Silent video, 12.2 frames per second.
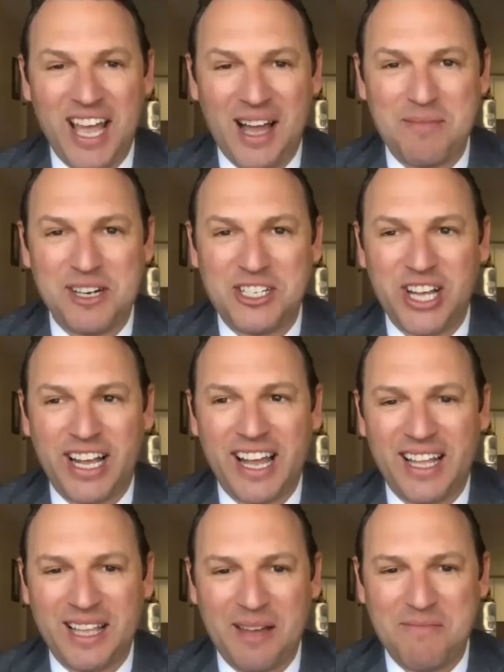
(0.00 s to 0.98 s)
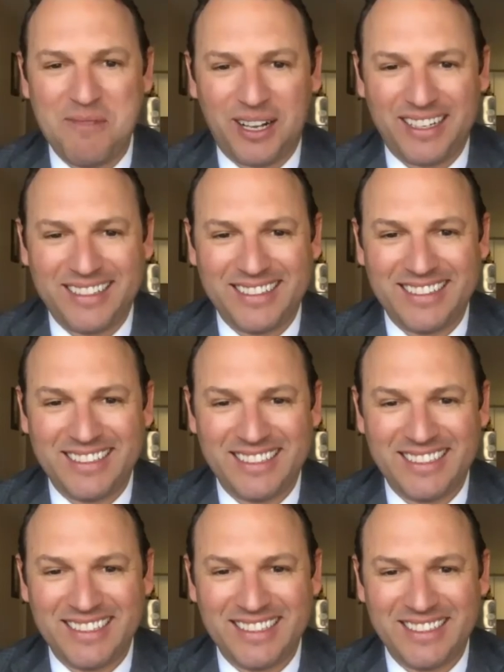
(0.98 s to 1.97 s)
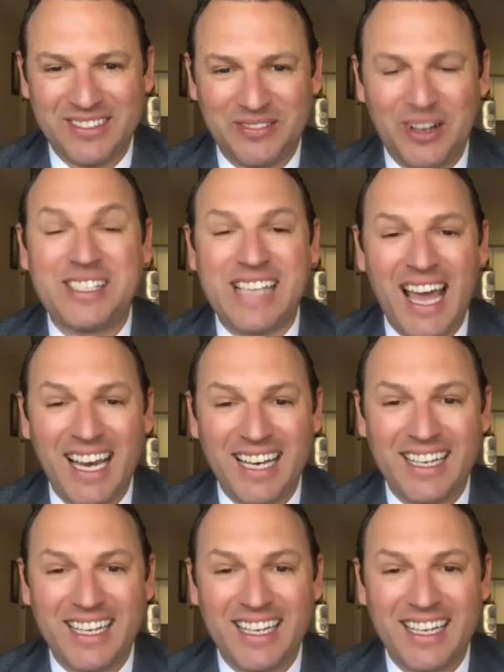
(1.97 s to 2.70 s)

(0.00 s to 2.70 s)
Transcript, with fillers: I'm going to check out that book. By the way, what is that?